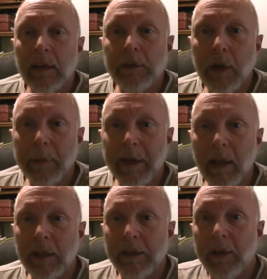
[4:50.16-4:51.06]

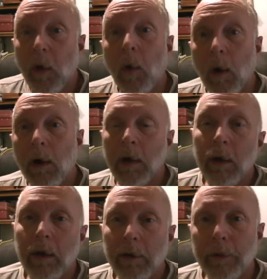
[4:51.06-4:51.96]
terminology or
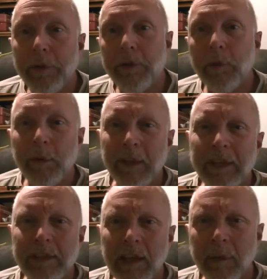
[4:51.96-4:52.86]
would you
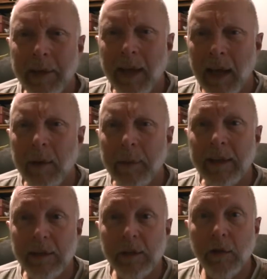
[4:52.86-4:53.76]
please tell me how to
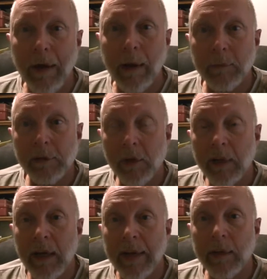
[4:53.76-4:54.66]
make this crap so
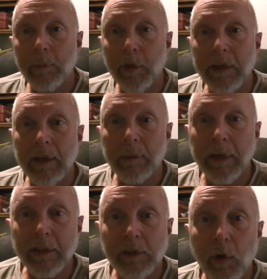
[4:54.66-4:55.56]
that I can put it in
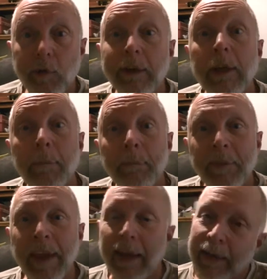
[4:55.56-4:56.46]
my stove?
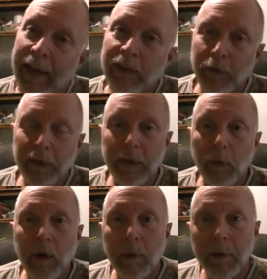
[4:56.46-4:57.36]
And that's really
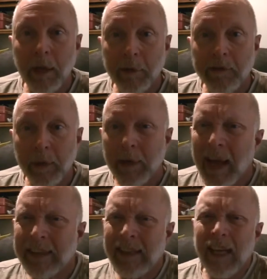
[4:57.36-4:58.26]
where I'm coming from.
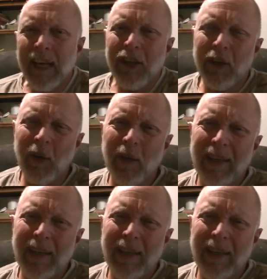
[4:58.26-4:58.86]
Guys, you know,